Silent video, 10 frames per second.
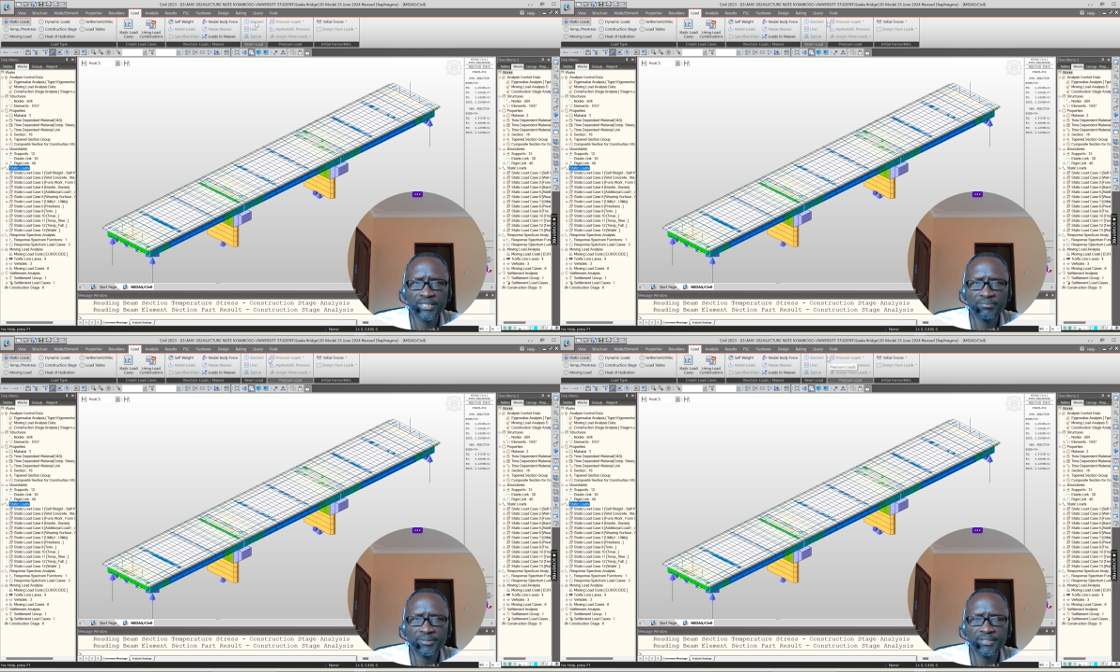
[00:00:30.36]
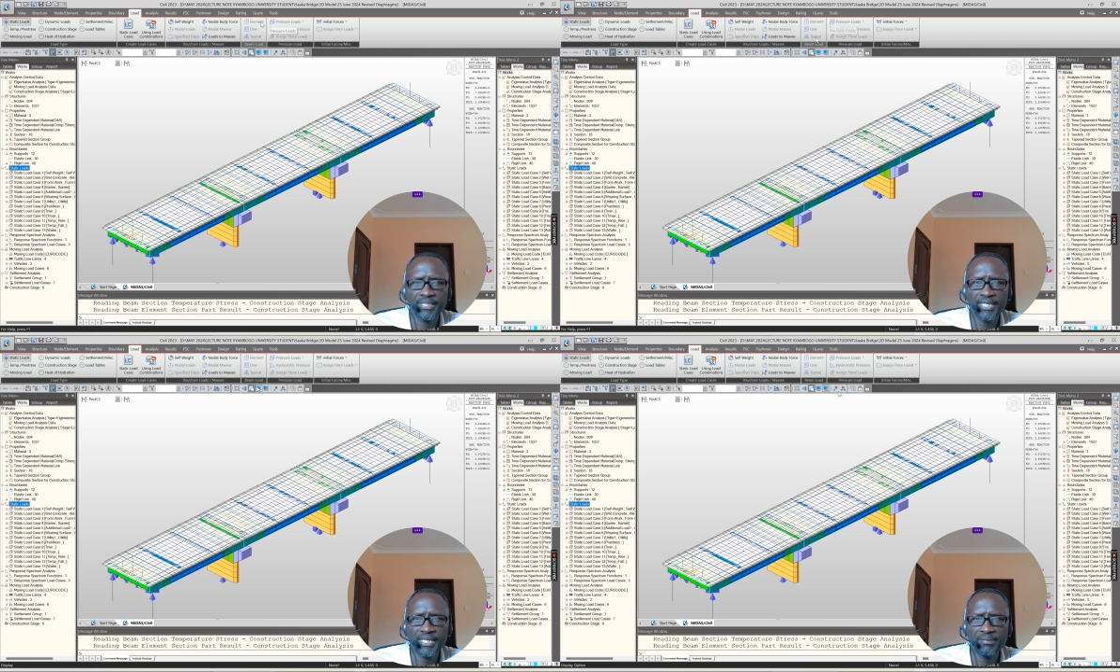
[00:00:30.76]
pressure,
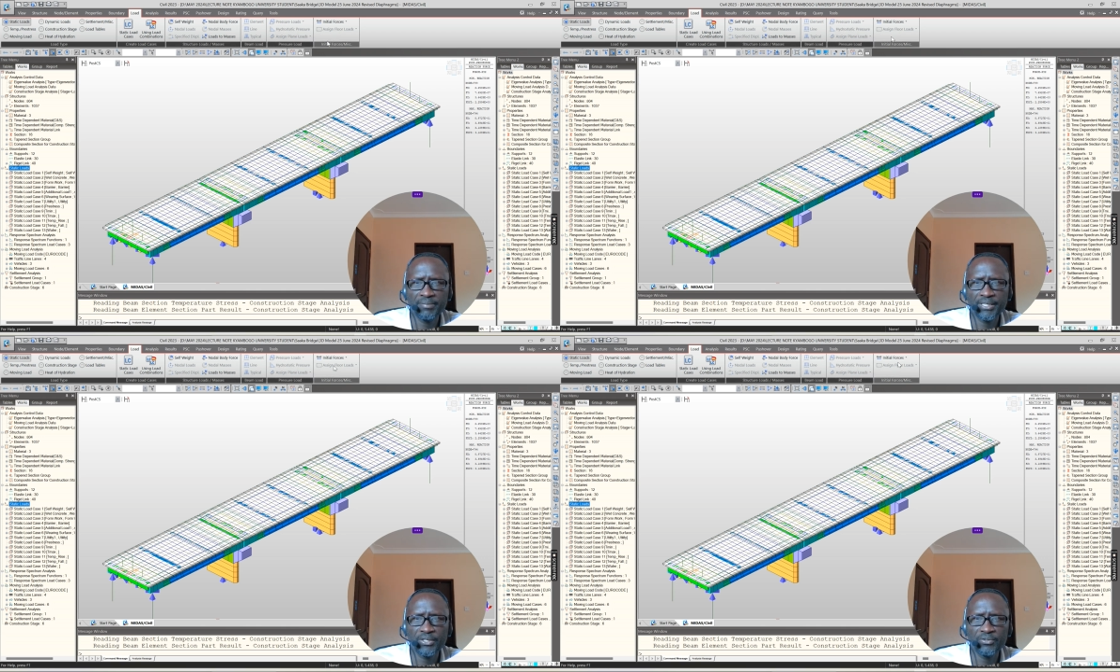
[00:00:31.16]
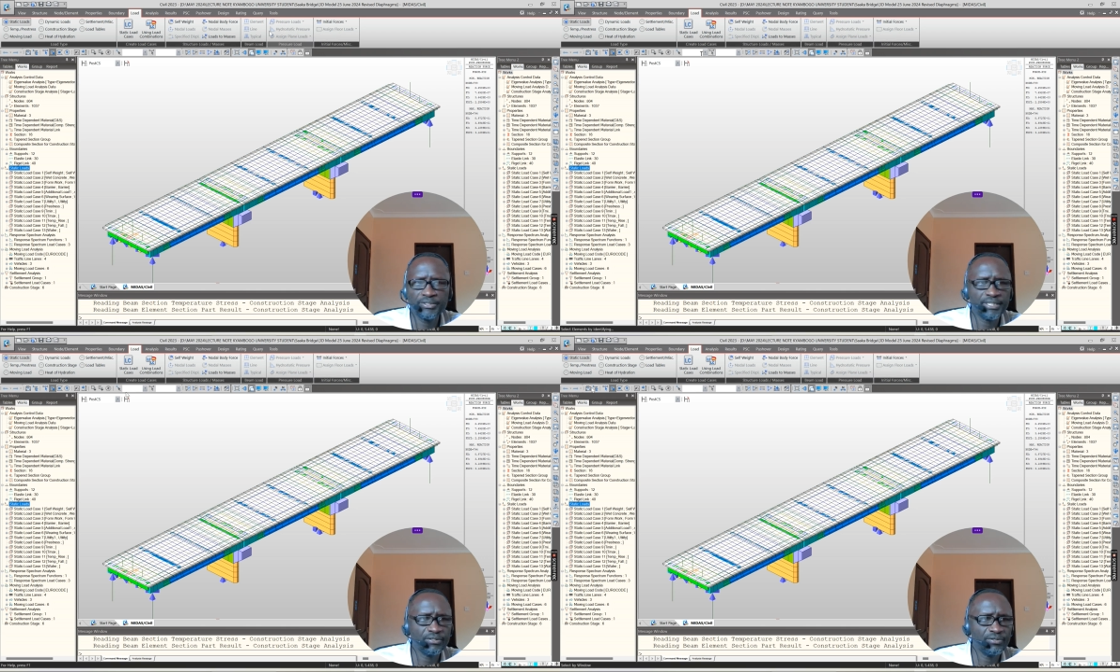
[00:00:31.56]
element
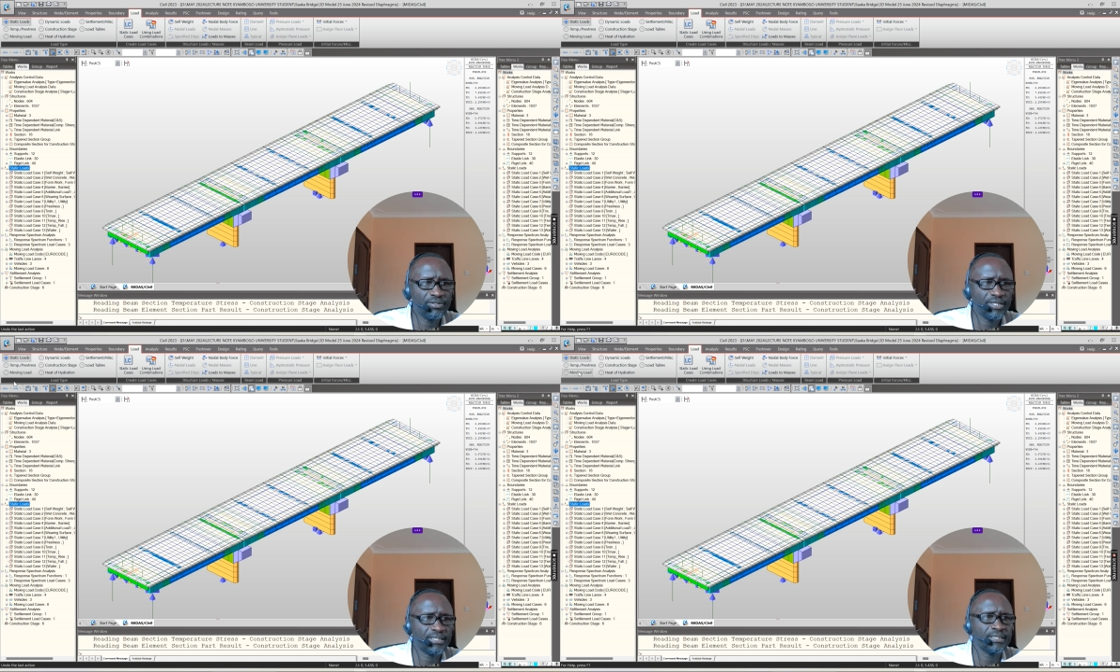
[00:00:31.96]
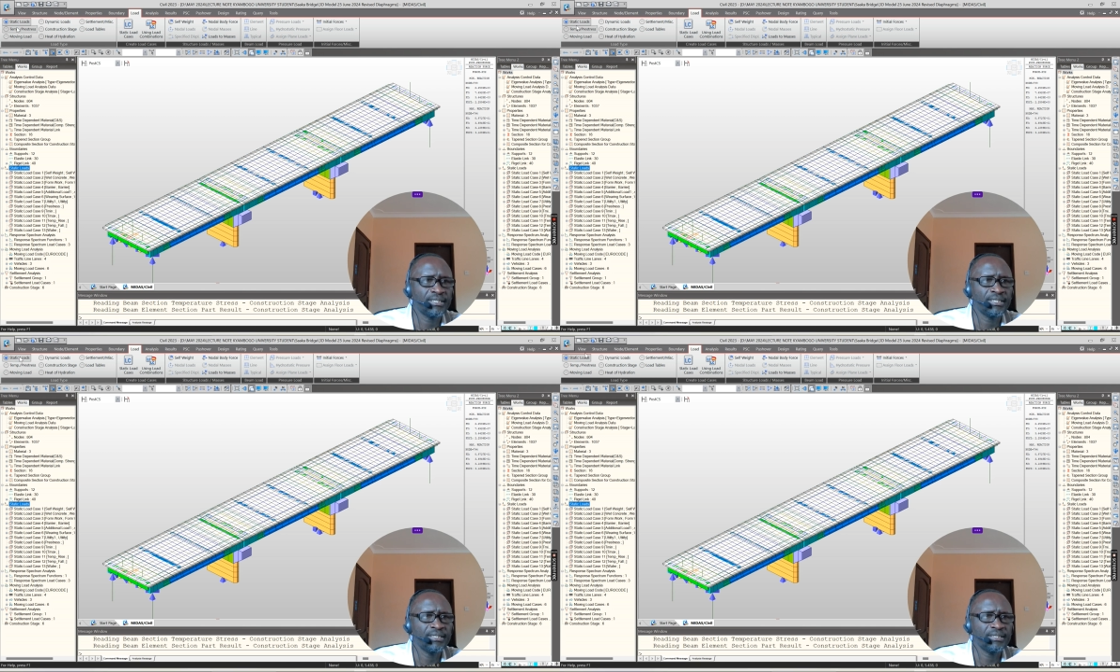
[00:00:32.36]
loading, all that.